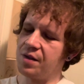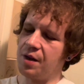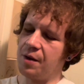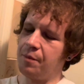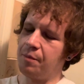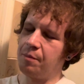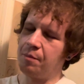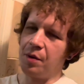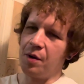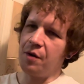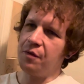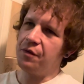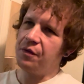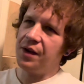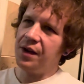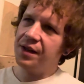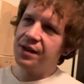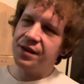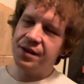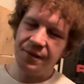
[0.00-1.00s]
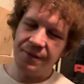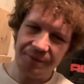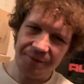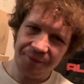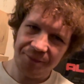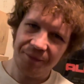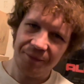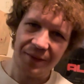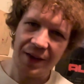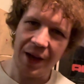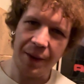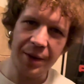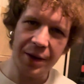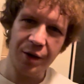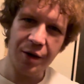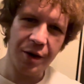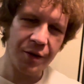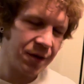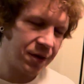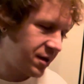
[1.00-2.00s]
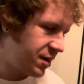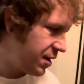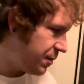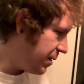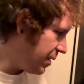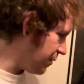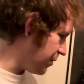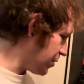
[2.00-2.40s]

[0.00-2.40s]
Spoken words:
up perfect. I mean, you haven't seen me have